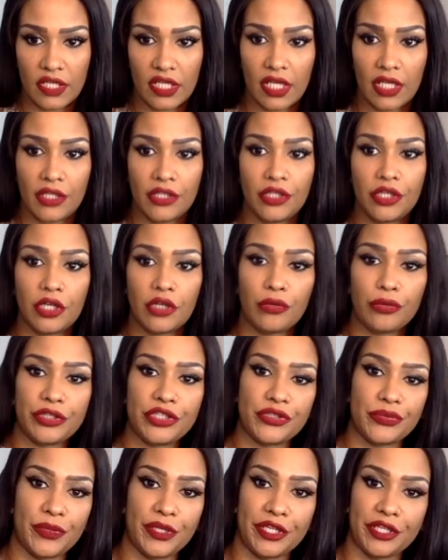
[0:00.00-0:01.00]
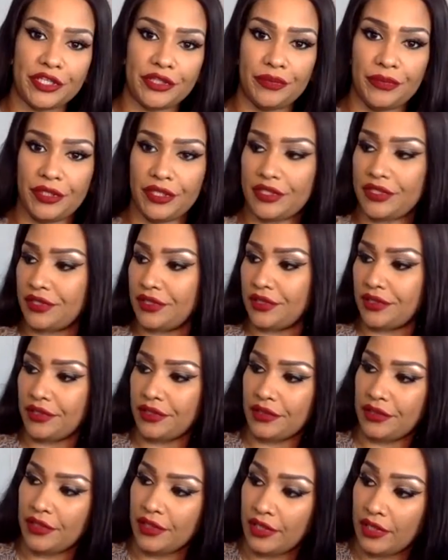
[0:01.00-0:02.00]
young rich men commit?
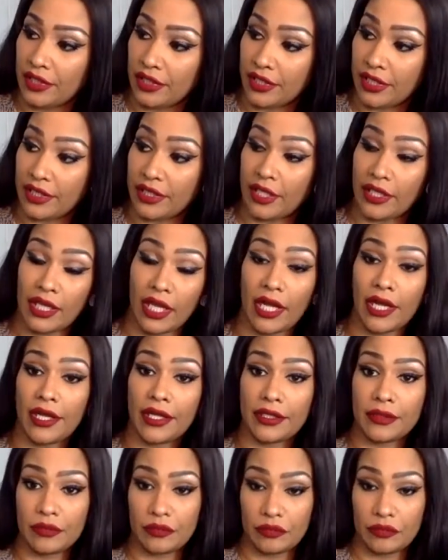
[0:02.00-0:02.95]
Can they lie?